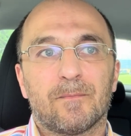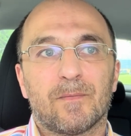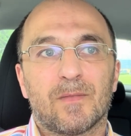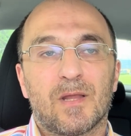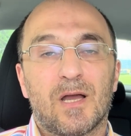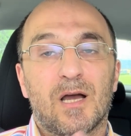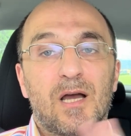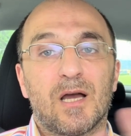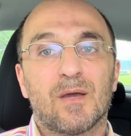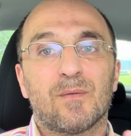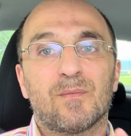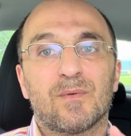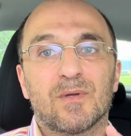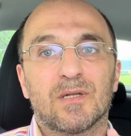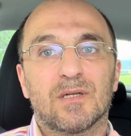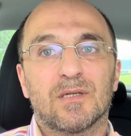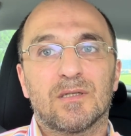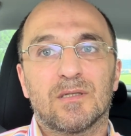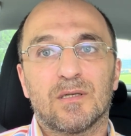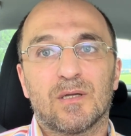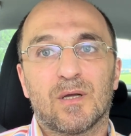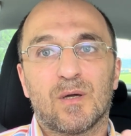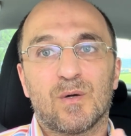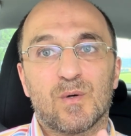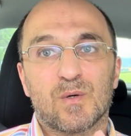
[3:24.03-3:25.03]
I will
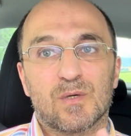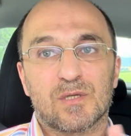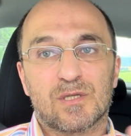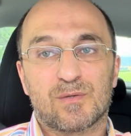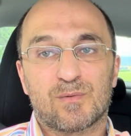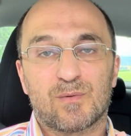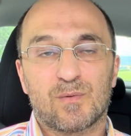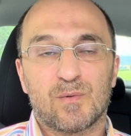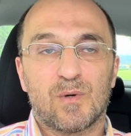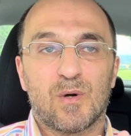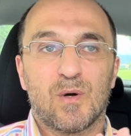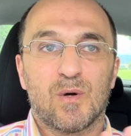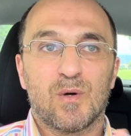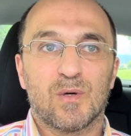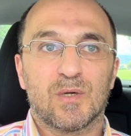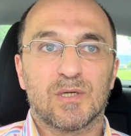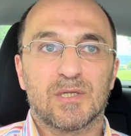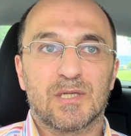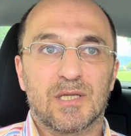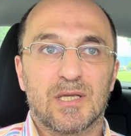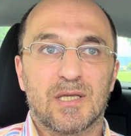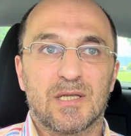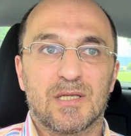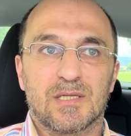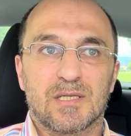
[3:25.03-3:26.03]
go through all
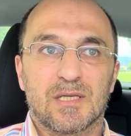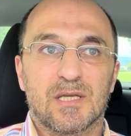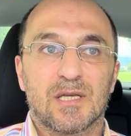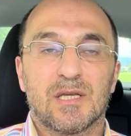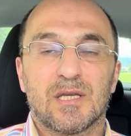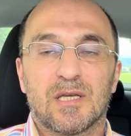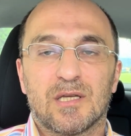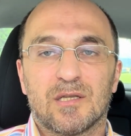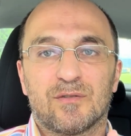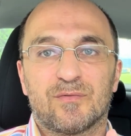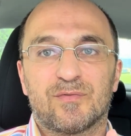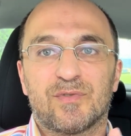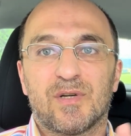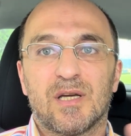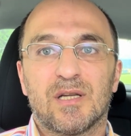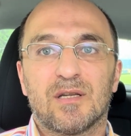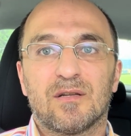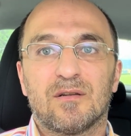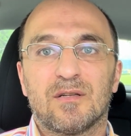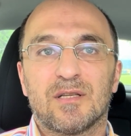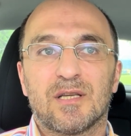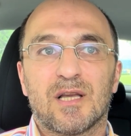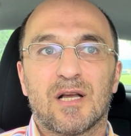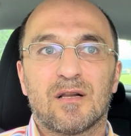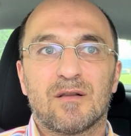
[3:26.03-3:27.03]
these. And
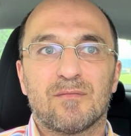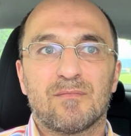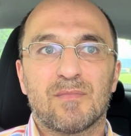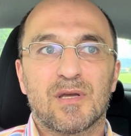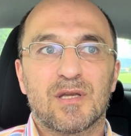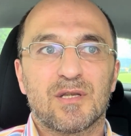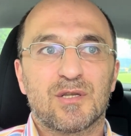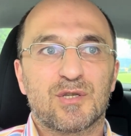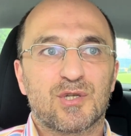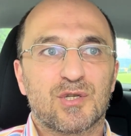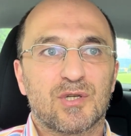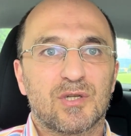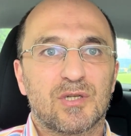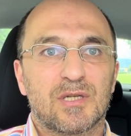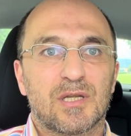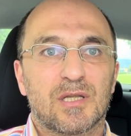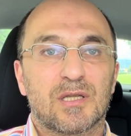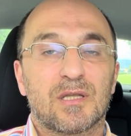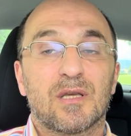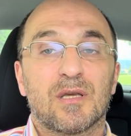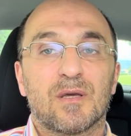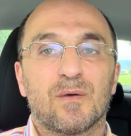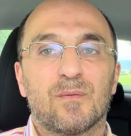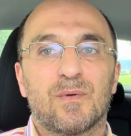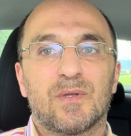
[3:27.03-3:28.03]
finally, I mentioned that
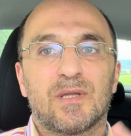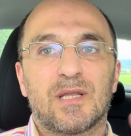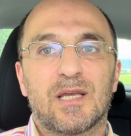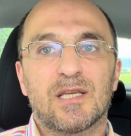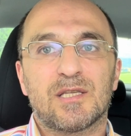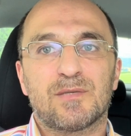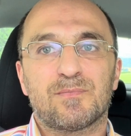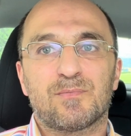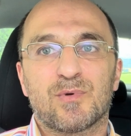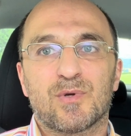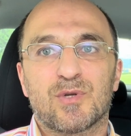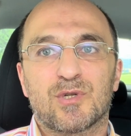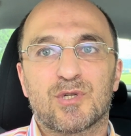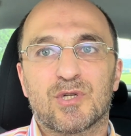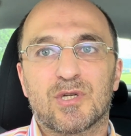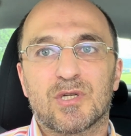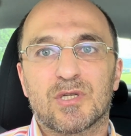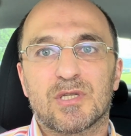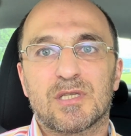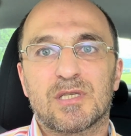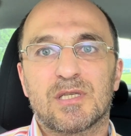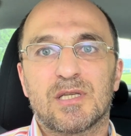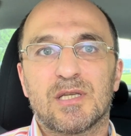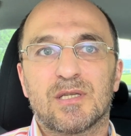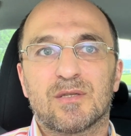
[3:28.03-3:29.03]
with Asperger's
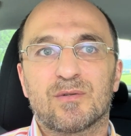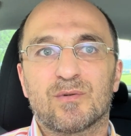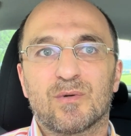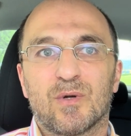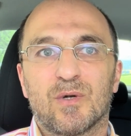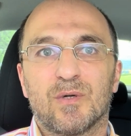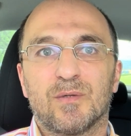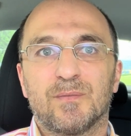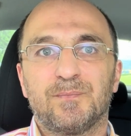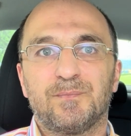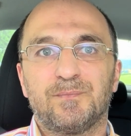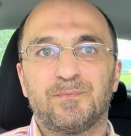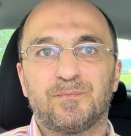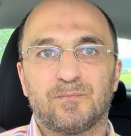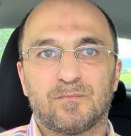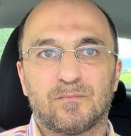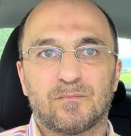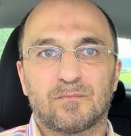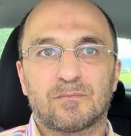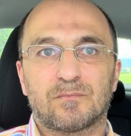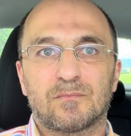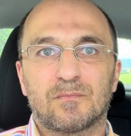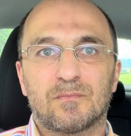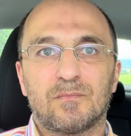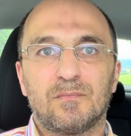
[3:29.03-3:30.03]
syndrome,
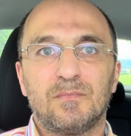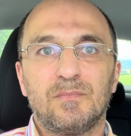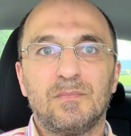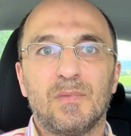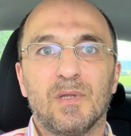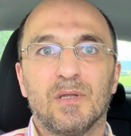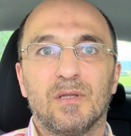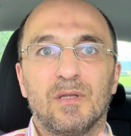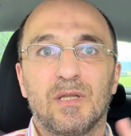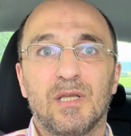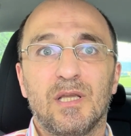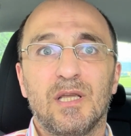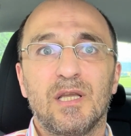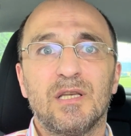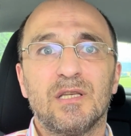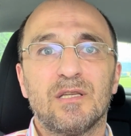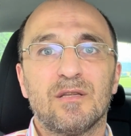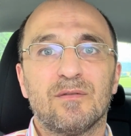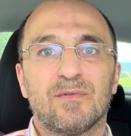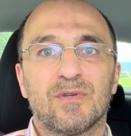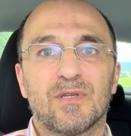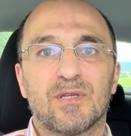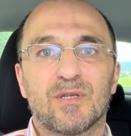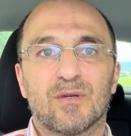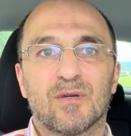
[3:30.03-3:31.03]
the
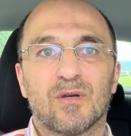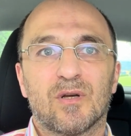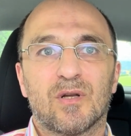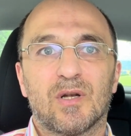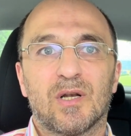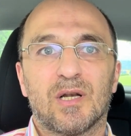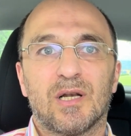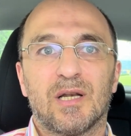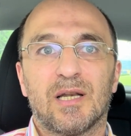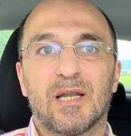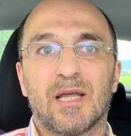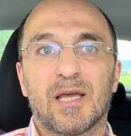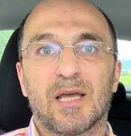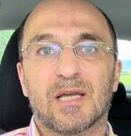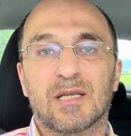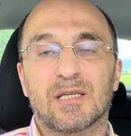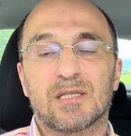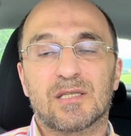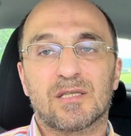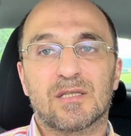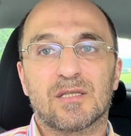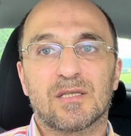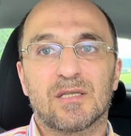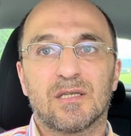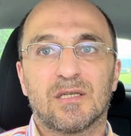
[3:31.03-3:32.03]
individual
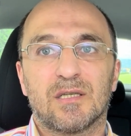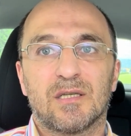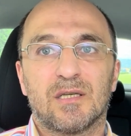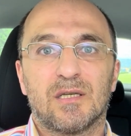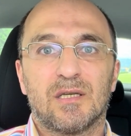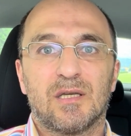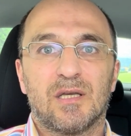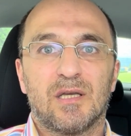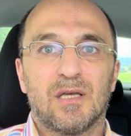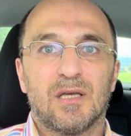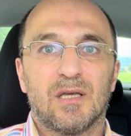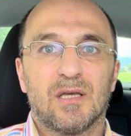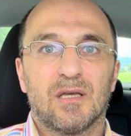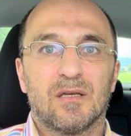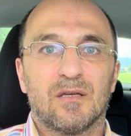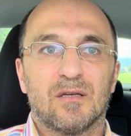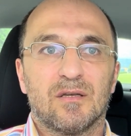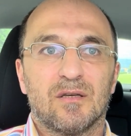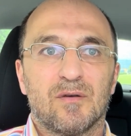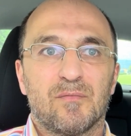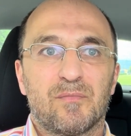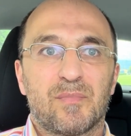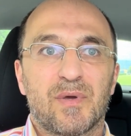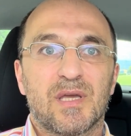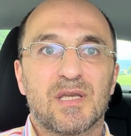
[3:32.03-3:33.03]
lacks
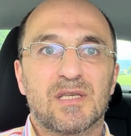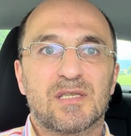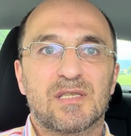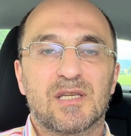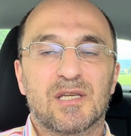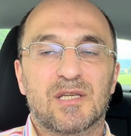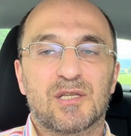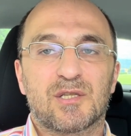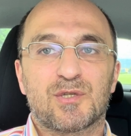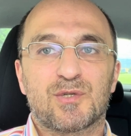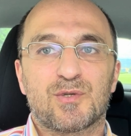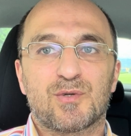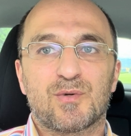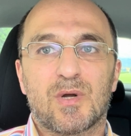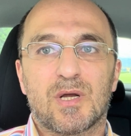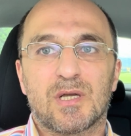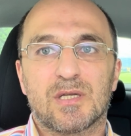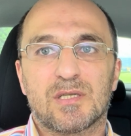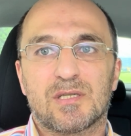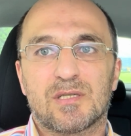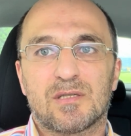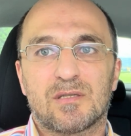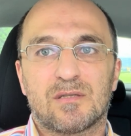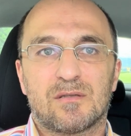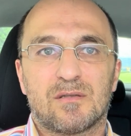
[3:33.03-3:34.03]
basic
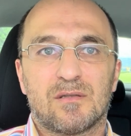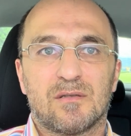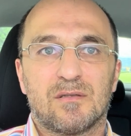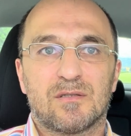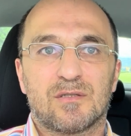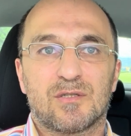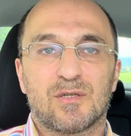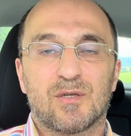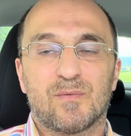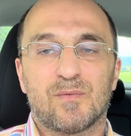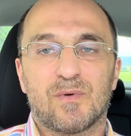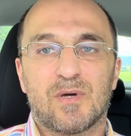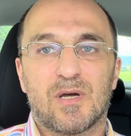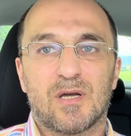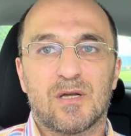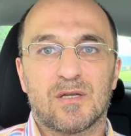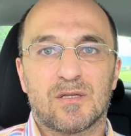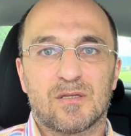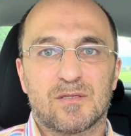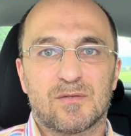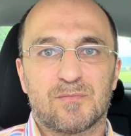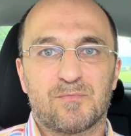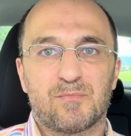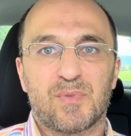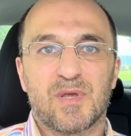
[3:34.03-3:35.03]
trust
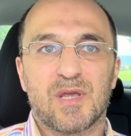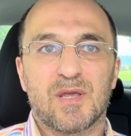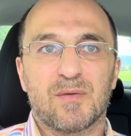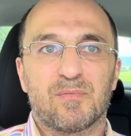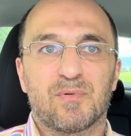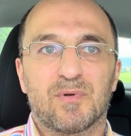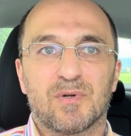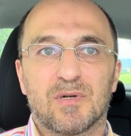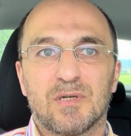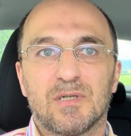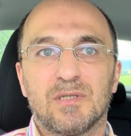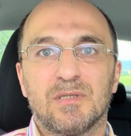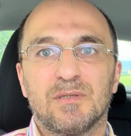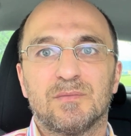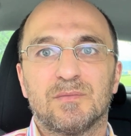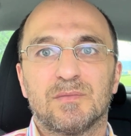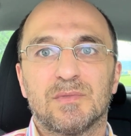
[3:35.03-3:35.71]
towards people,